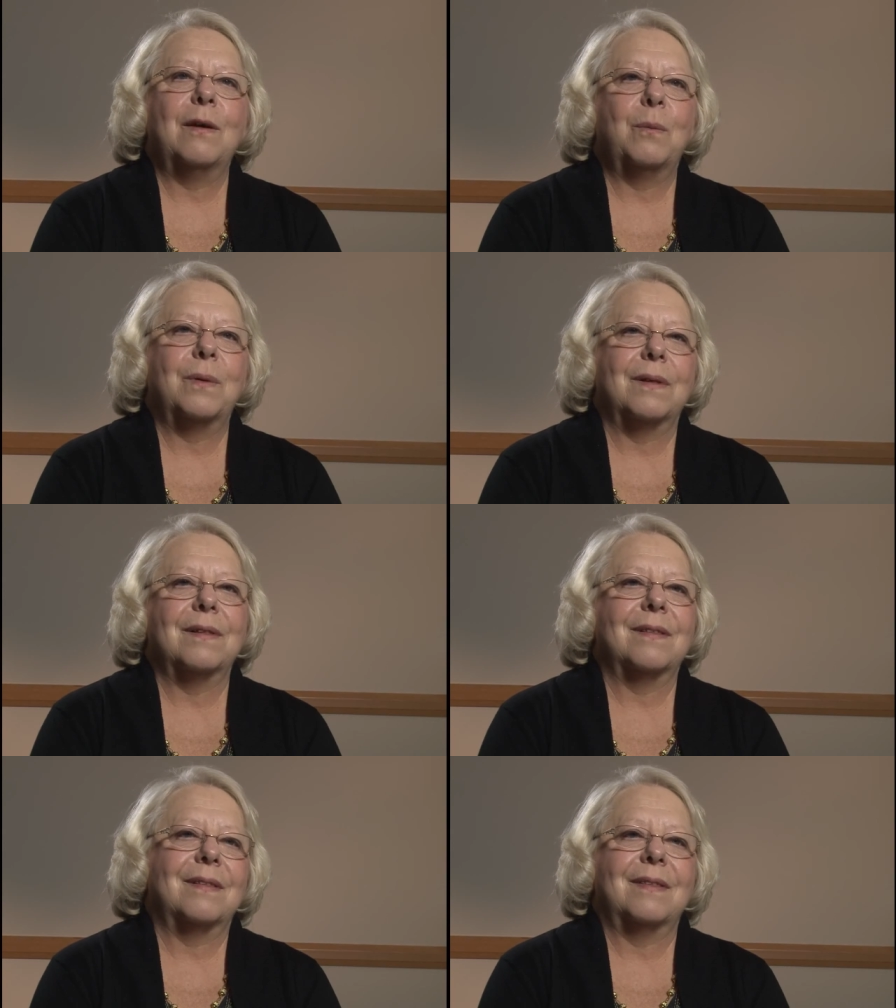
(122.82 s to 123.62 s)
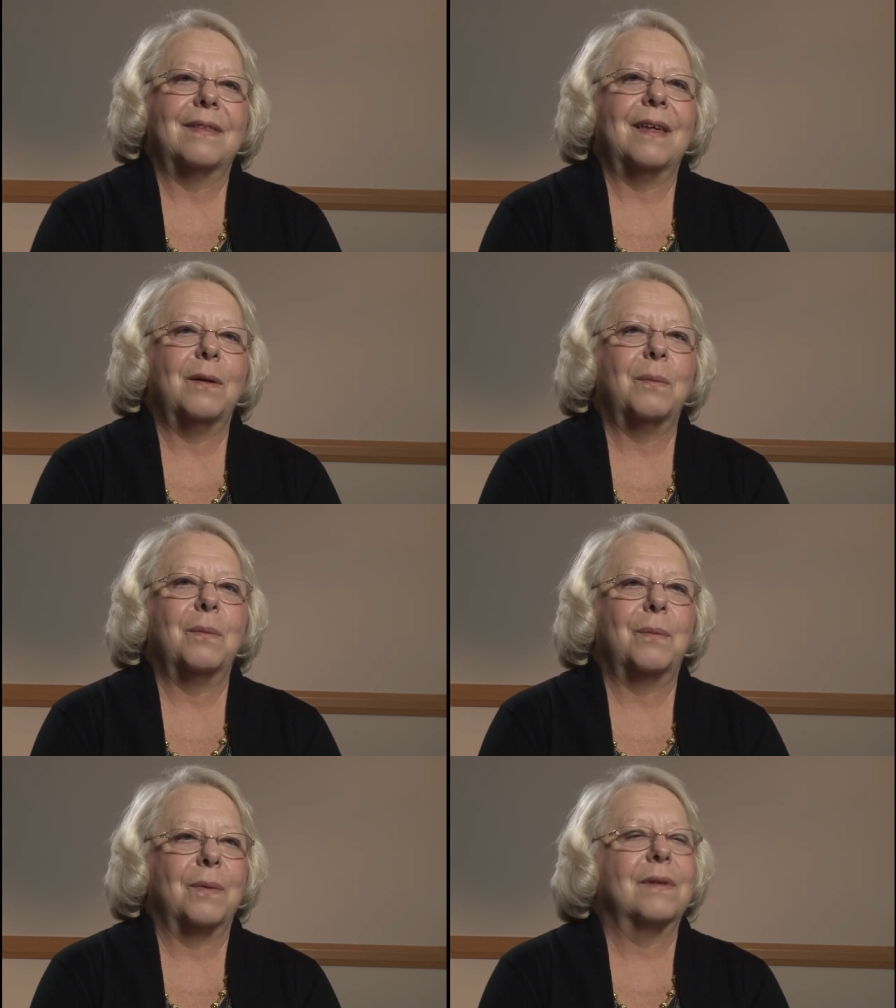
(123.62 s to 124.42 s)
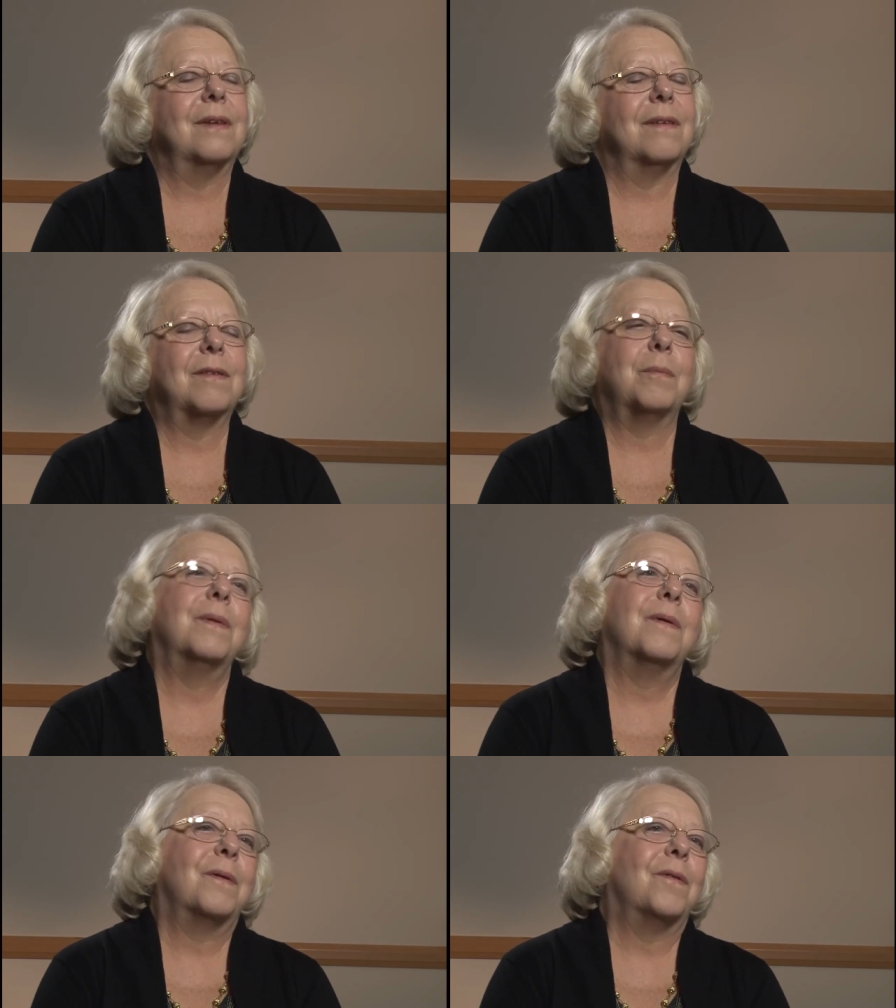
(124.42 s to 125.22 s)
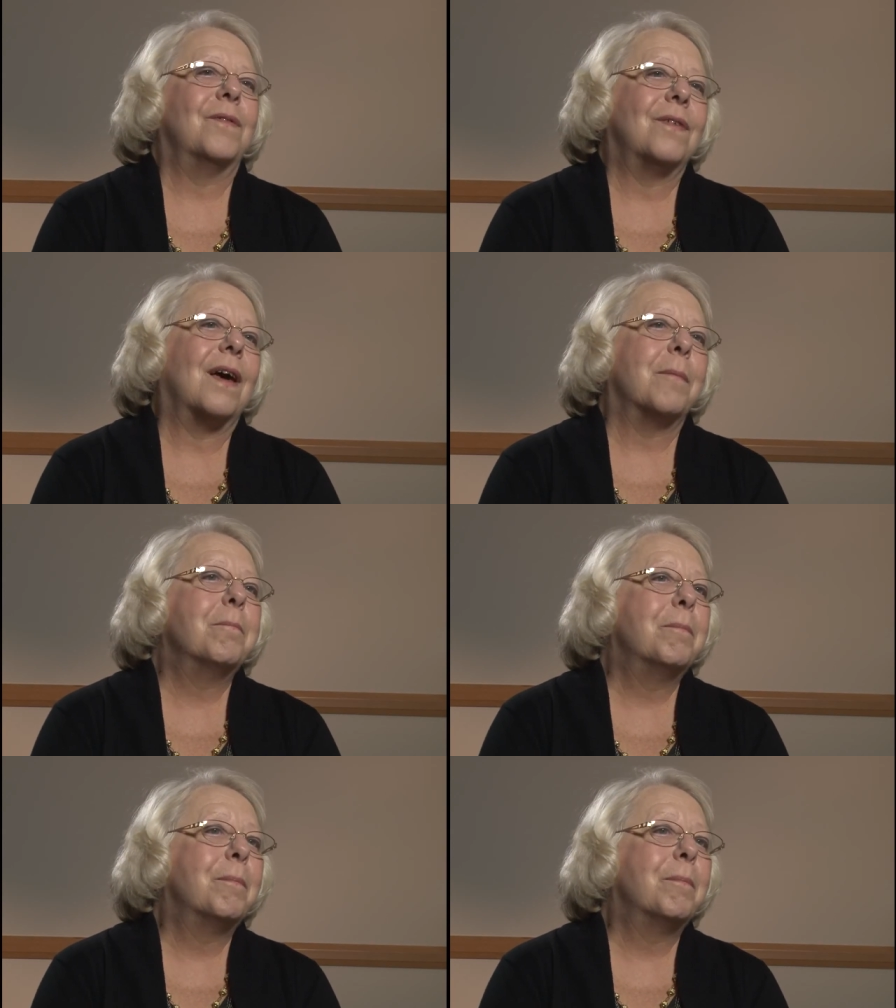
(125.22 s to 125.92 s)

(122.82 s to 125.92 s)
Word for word: they will, they will disappear over time.